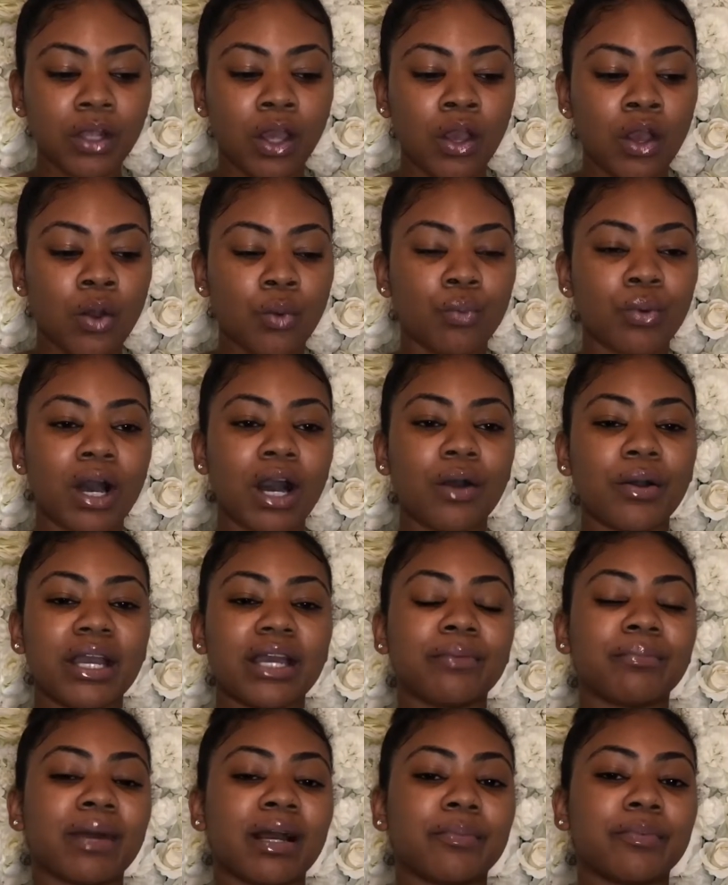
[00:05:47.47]
While
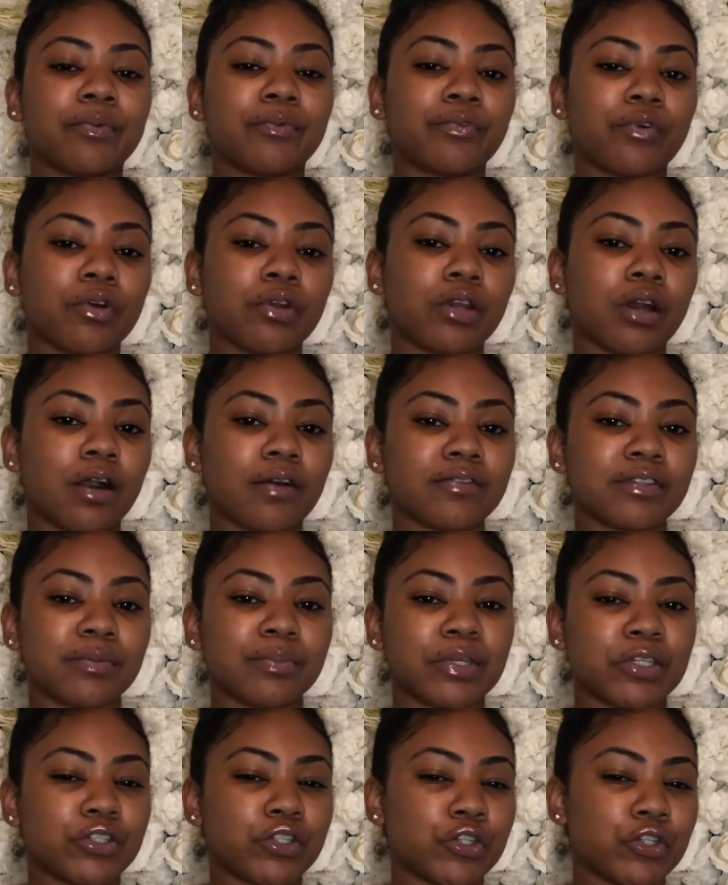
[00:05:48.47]
in my before and after
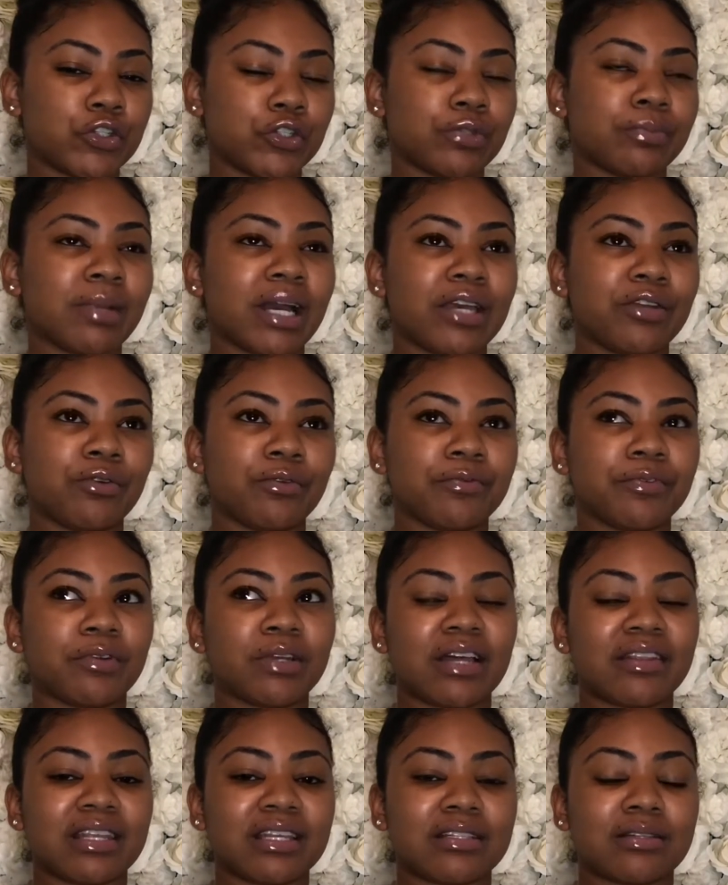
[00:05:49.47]
pictures you might not feel
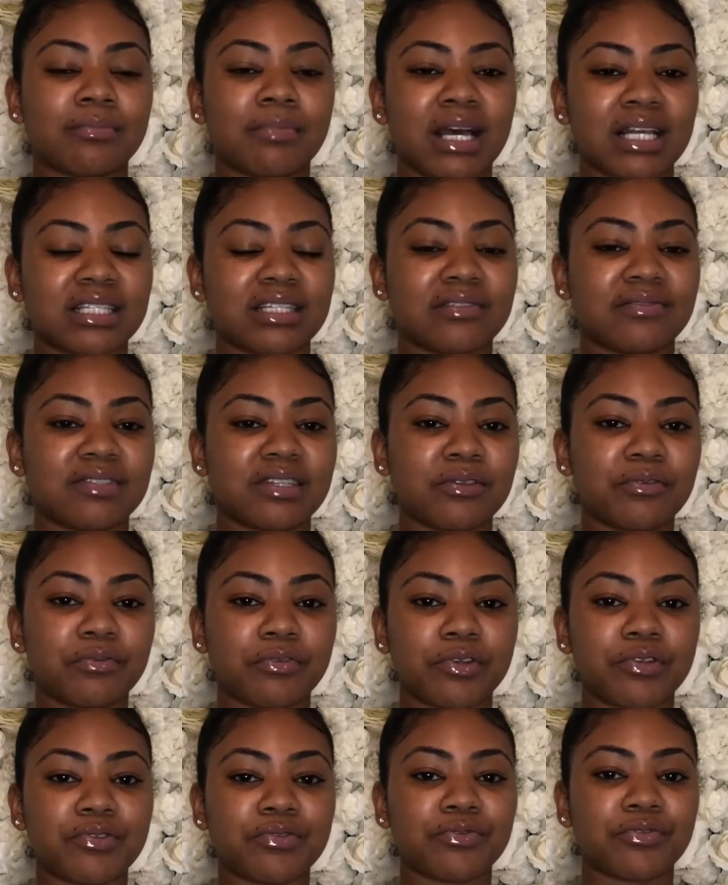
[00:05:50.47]
like there's a massive
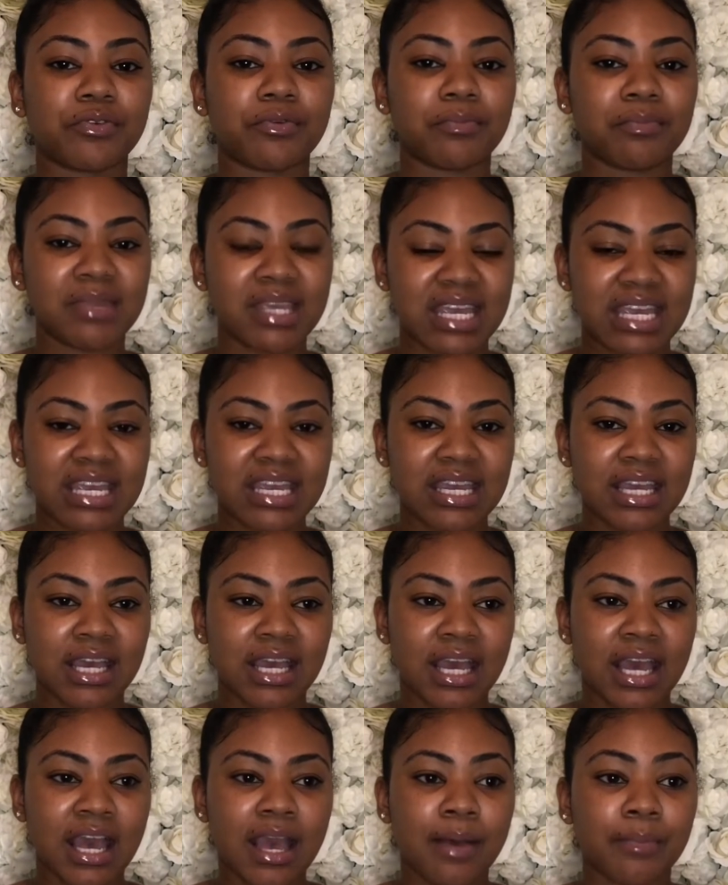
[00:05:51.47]
difference, for me,
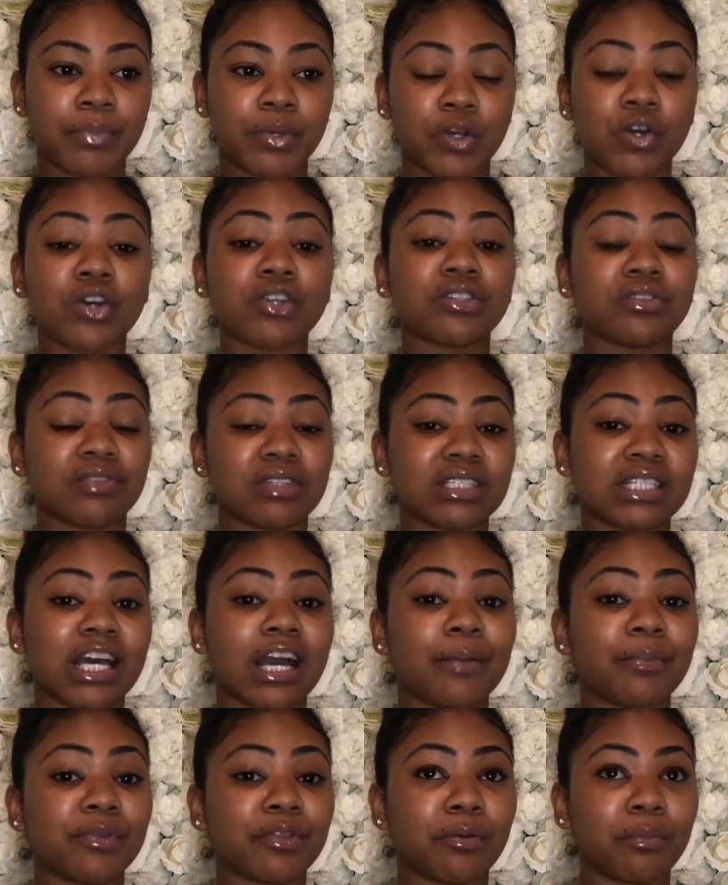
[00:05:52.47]
because of the
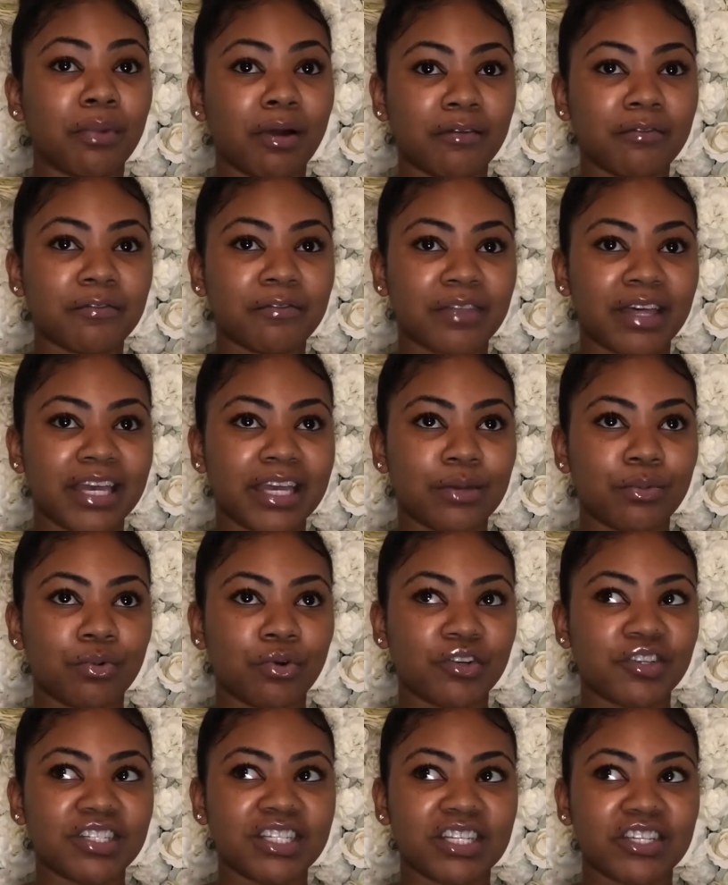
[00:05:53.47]
time of the month that it
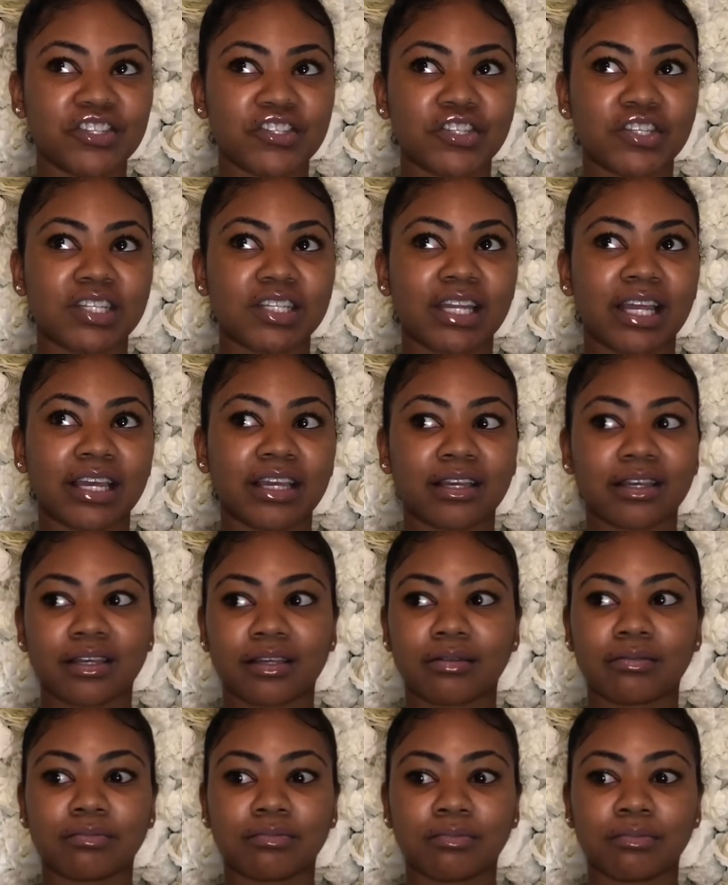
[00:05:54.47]
was, it's just like
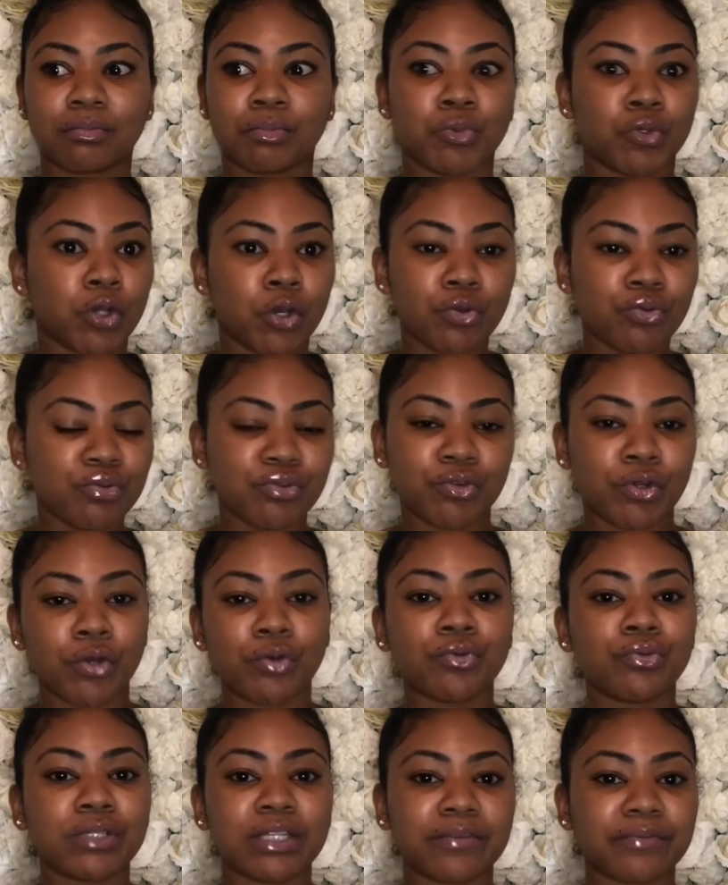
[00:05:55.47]
no
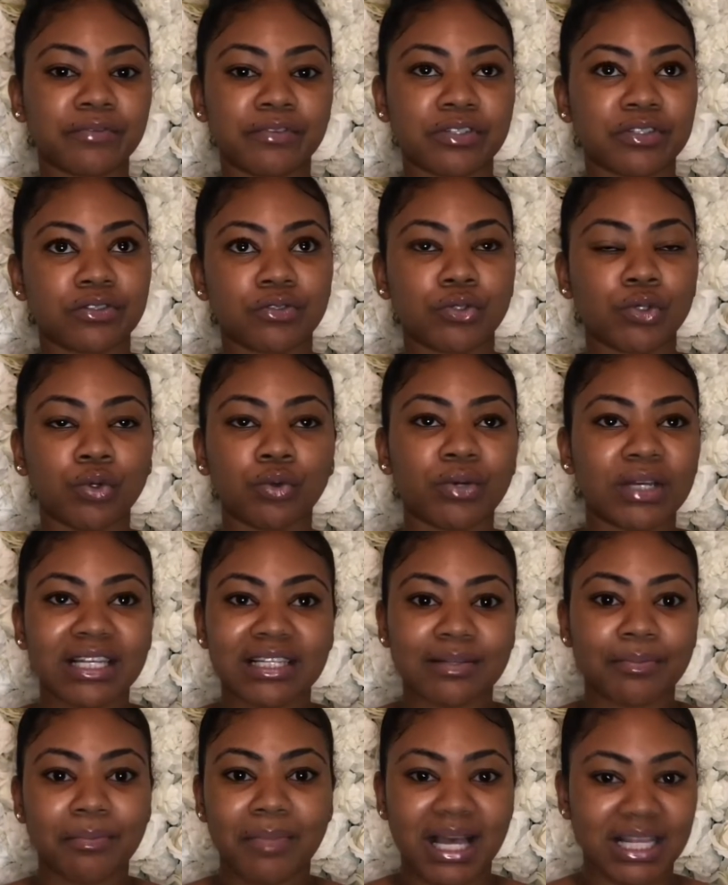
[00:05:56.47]
difference at all is
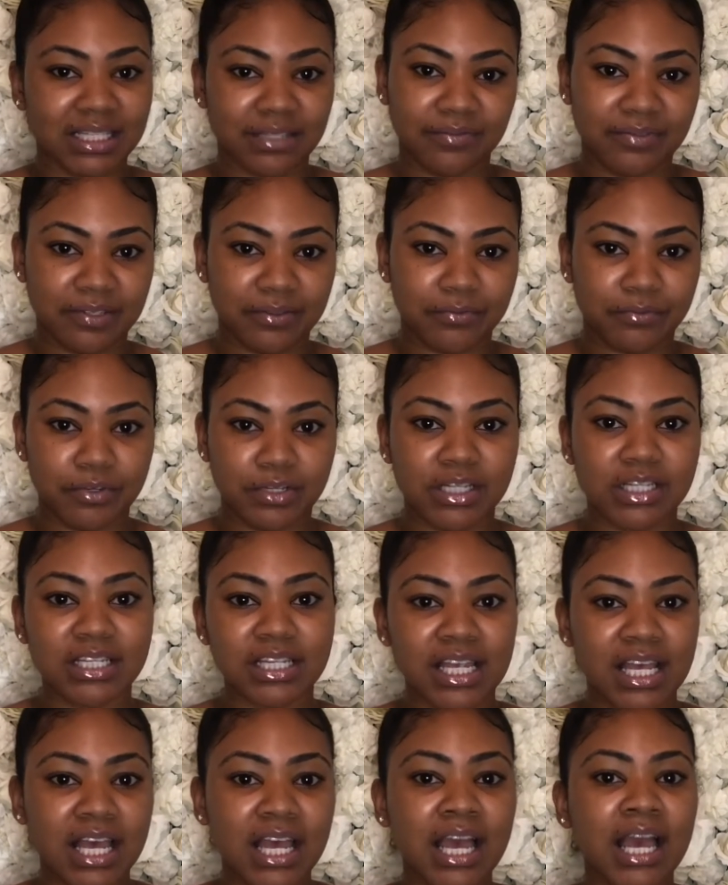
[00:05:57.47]
a massive difference.
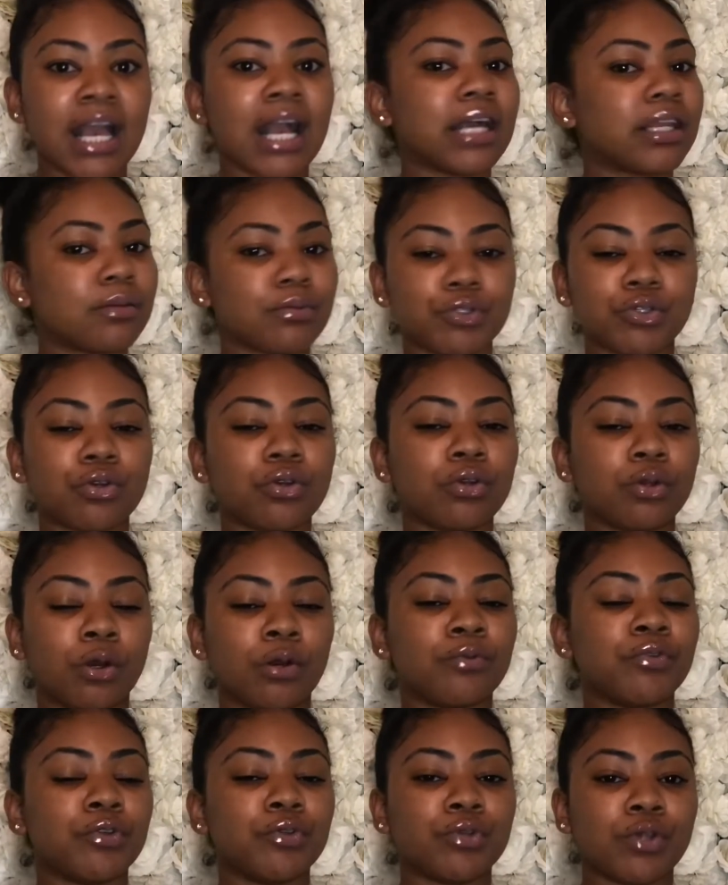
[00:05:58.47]
And I'm sure a lot
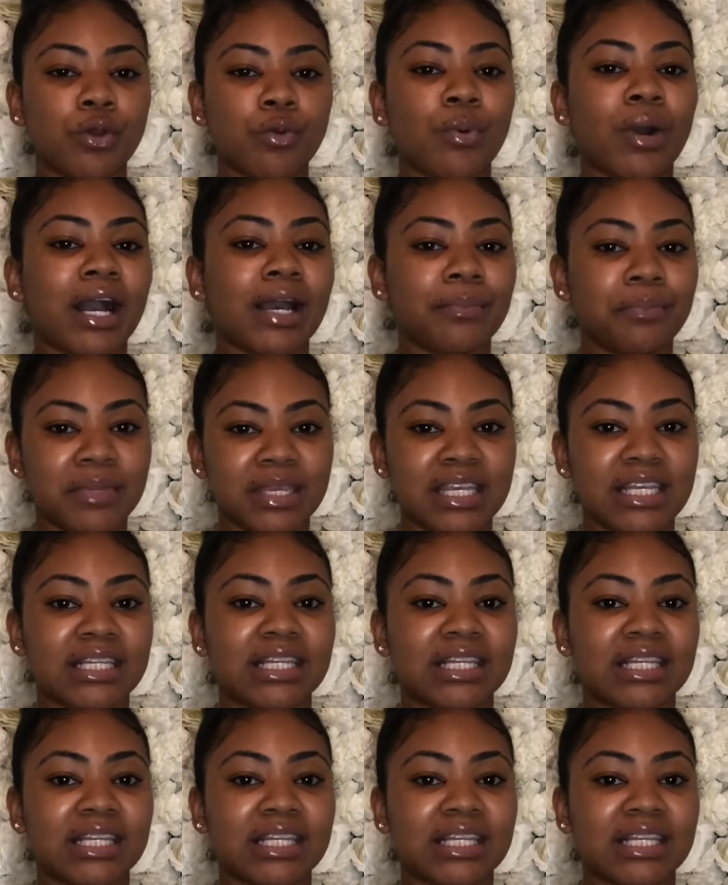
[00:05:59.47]
of you know what I mean.